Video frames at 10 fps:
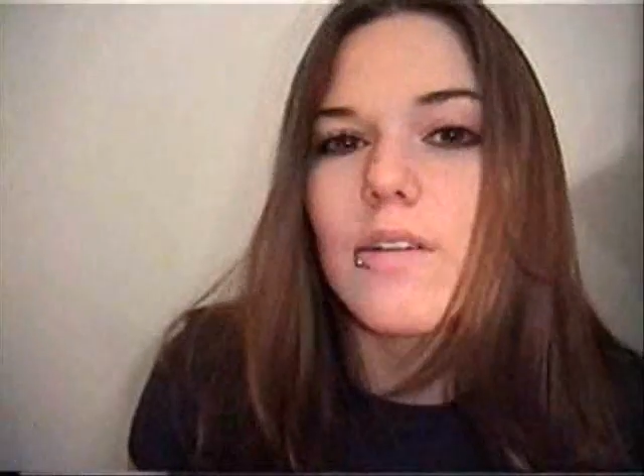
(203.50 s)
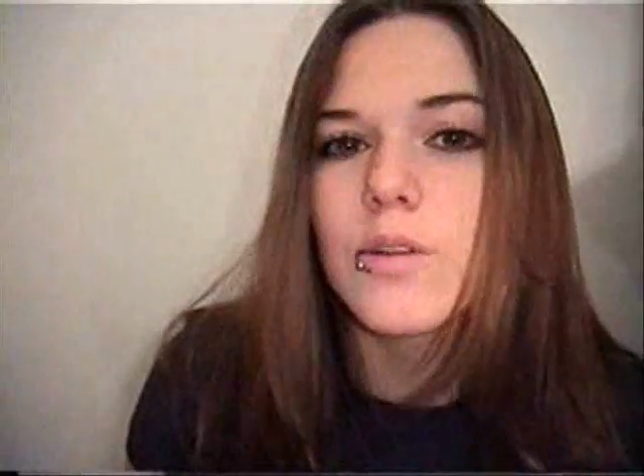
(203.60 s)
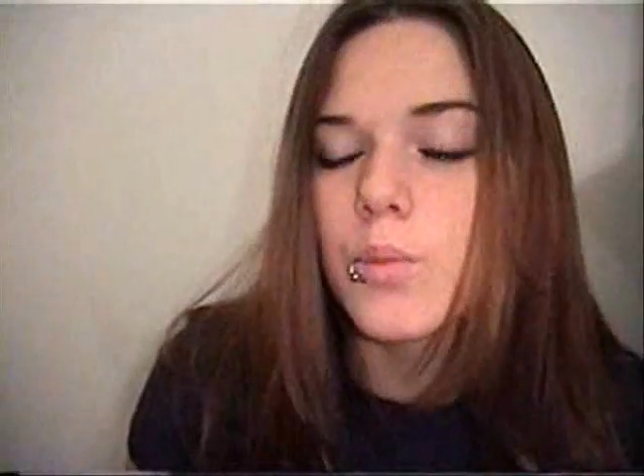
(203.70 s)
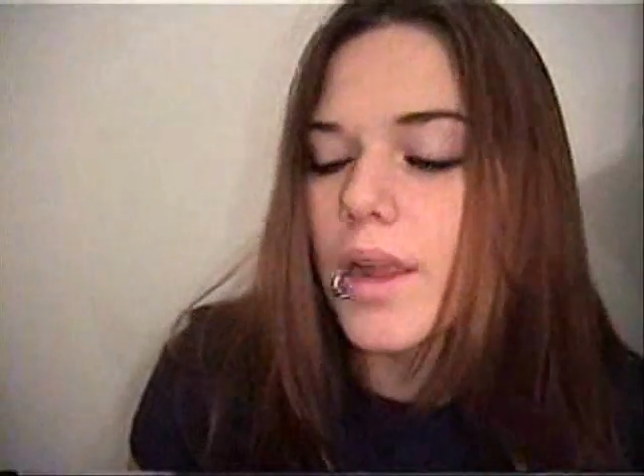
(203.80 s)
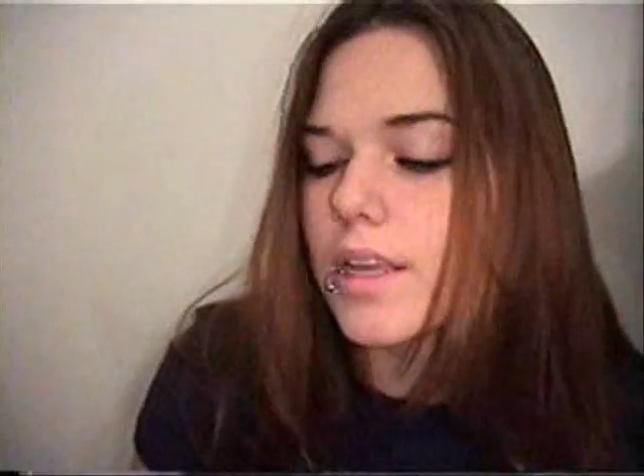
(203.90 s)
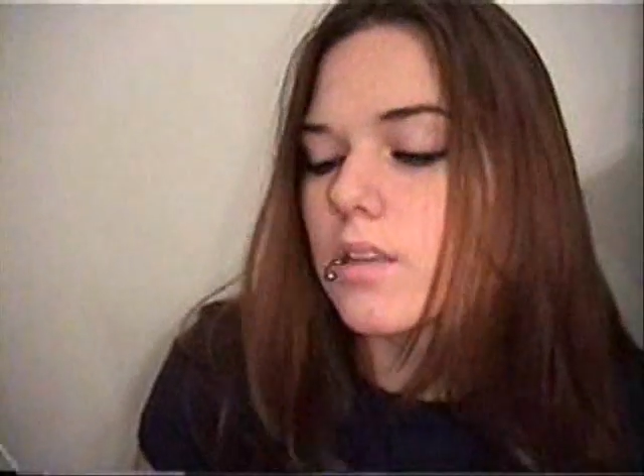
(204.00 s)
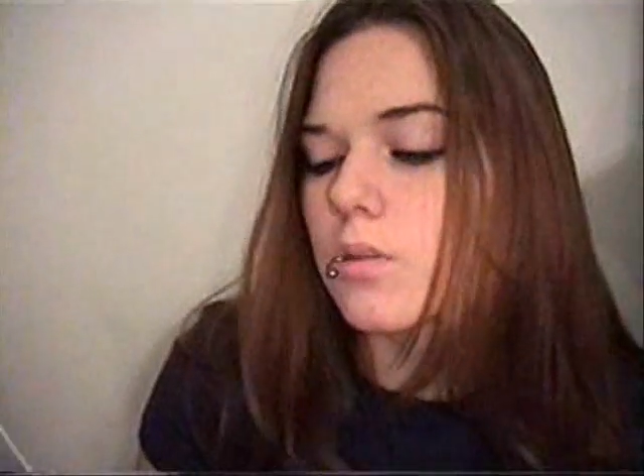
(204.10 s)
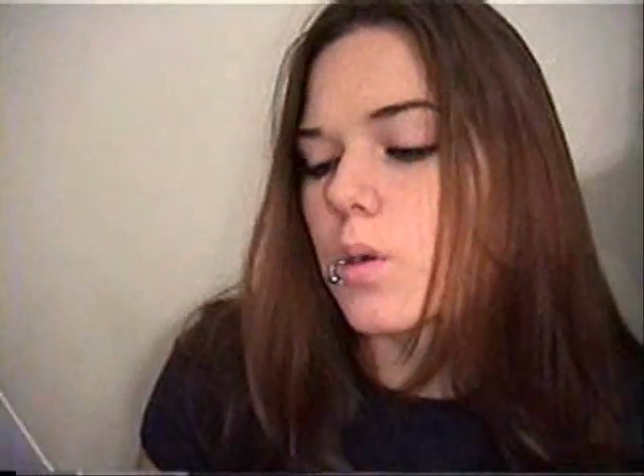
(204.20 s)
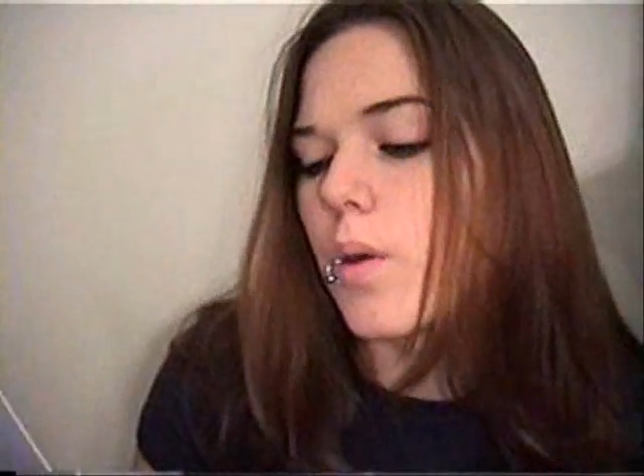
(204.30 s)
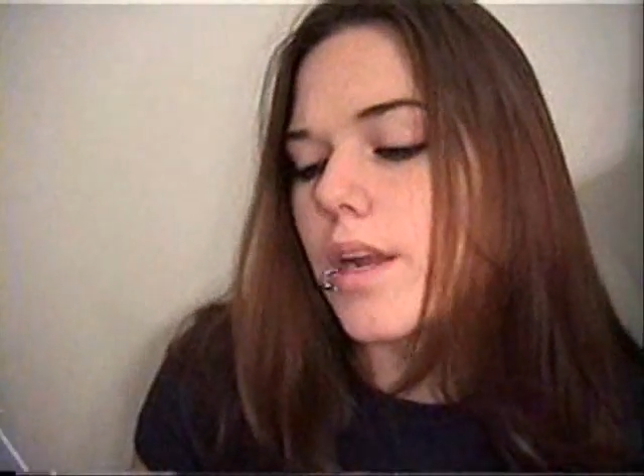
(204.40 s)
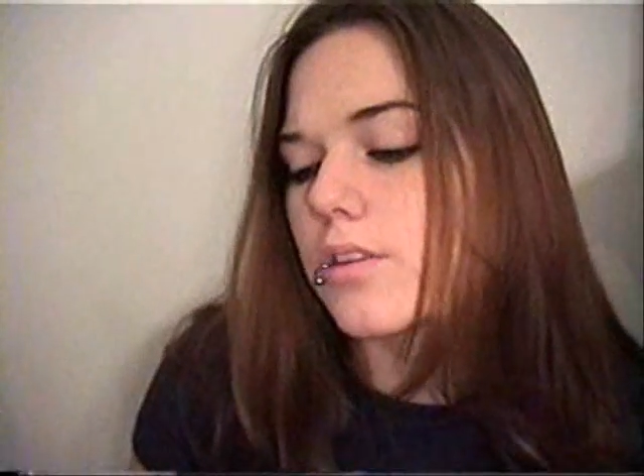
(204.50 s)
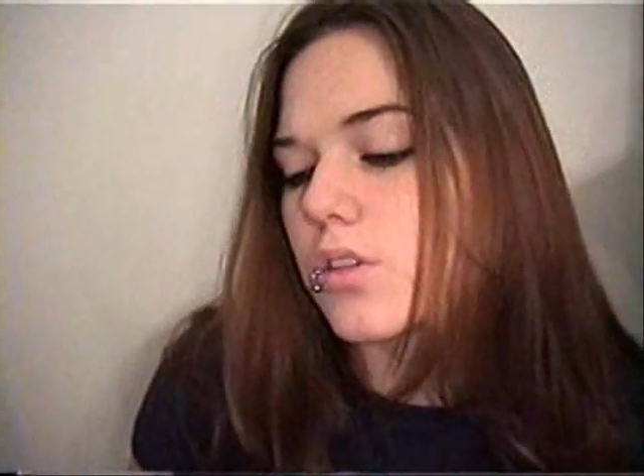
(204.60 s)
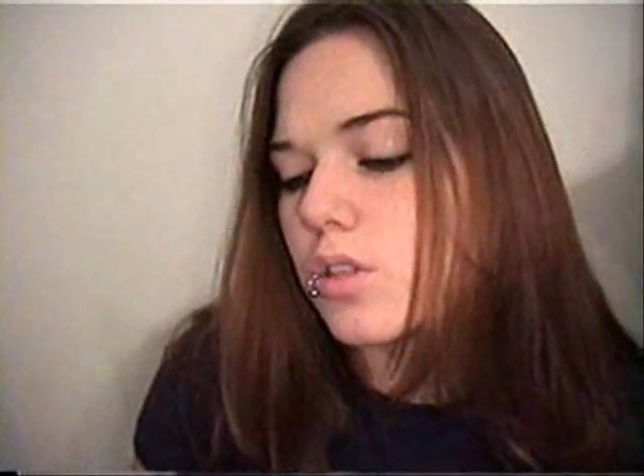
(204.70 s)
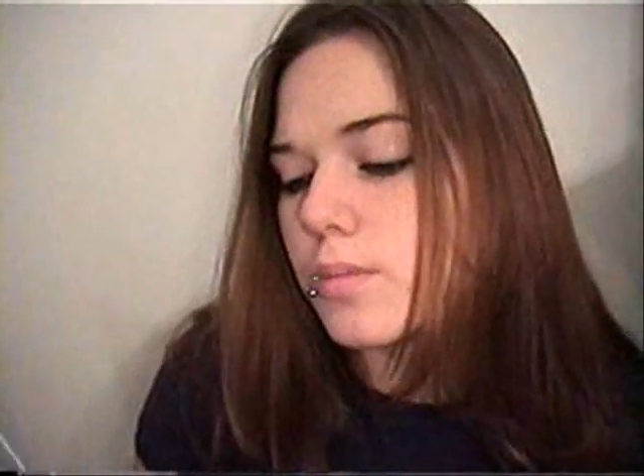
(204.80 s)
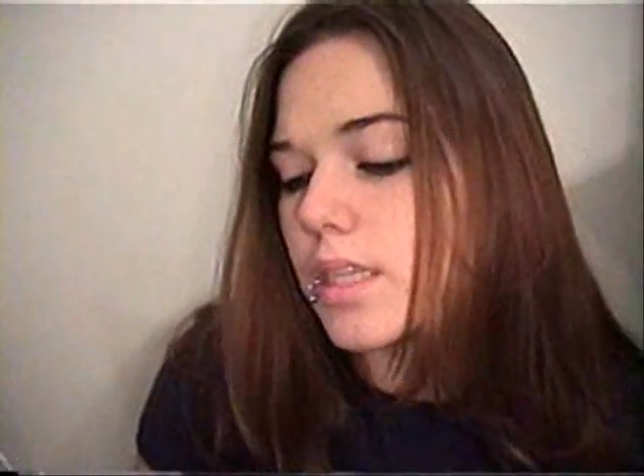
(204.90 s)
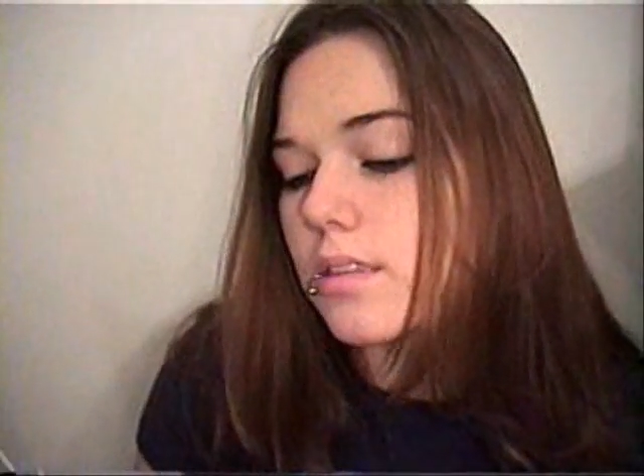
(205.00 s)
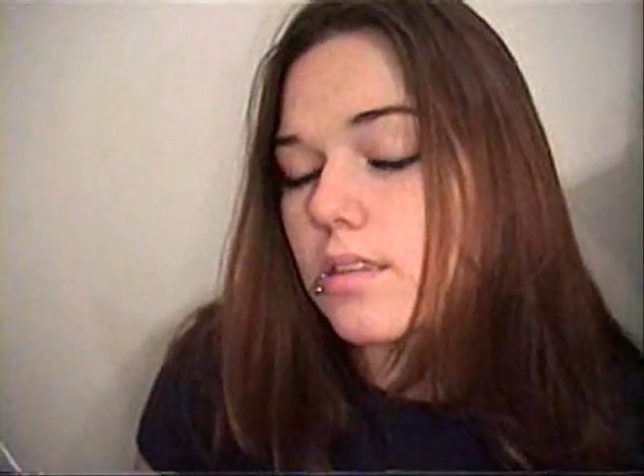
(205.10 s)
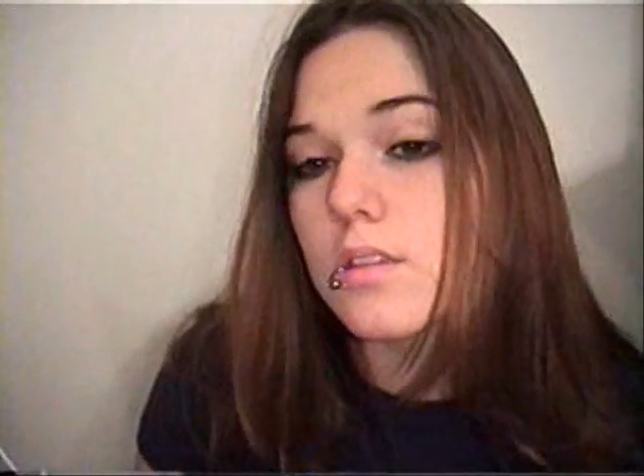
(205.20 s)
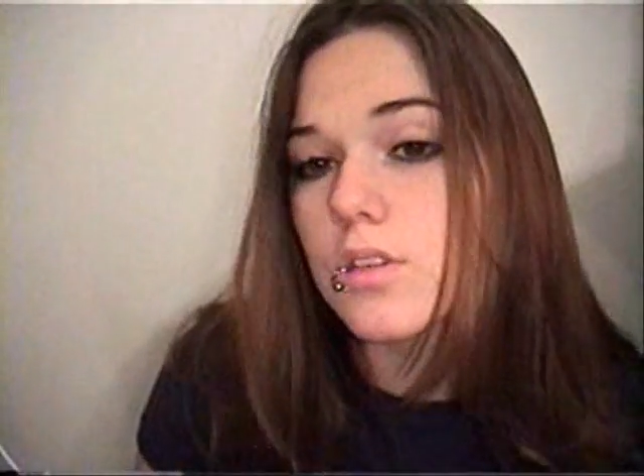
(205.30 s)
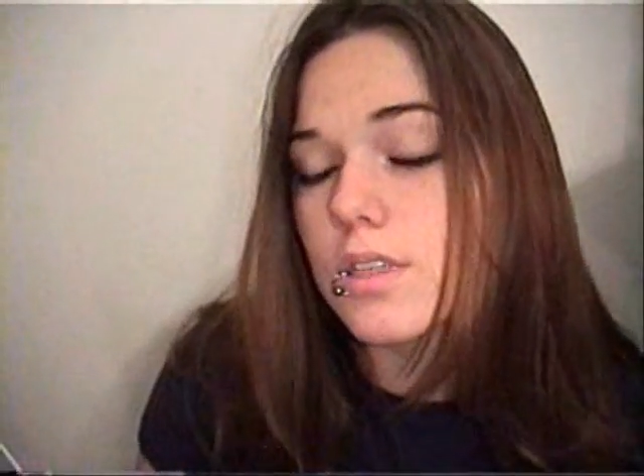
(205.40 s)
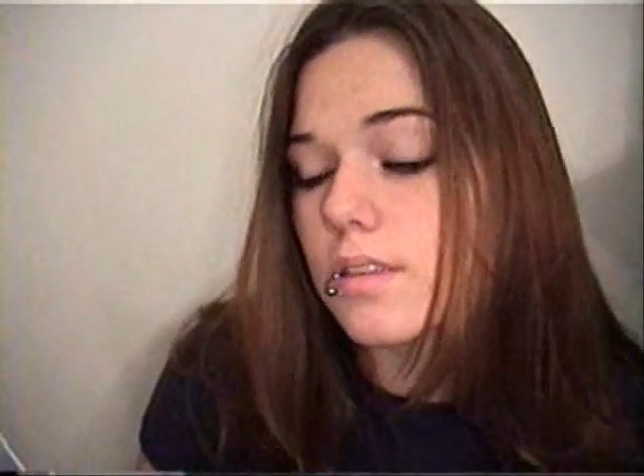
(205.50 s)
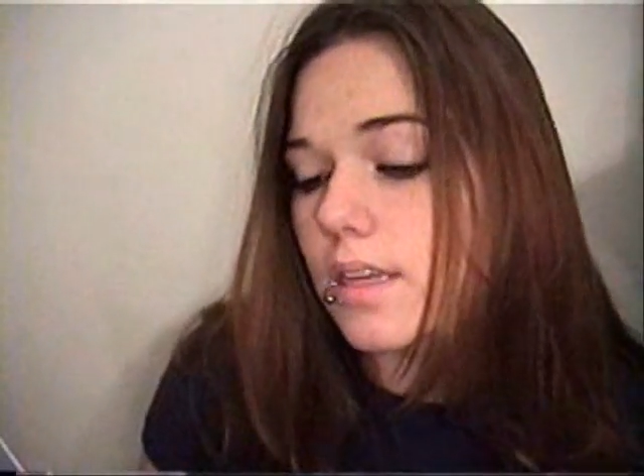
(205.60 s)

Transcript: After waiting the required 2 minutes and 30